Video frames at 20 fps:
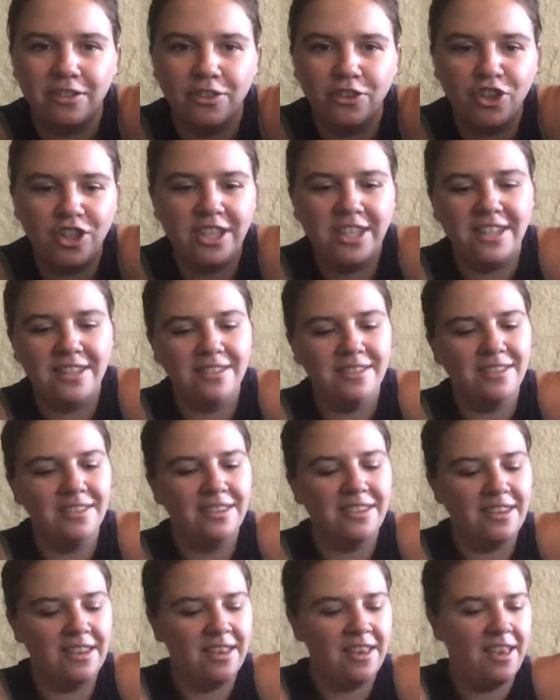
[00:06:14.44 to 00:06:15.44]

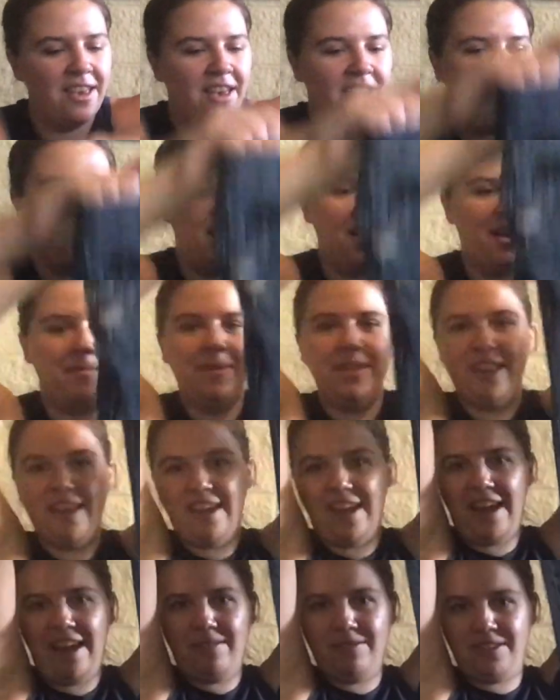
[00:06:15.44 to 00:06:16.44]
jeans. And they
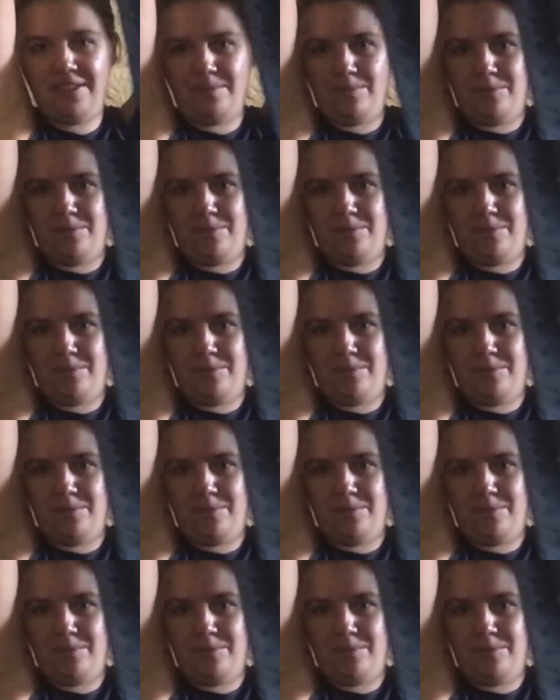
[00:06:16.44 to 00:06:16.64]
have some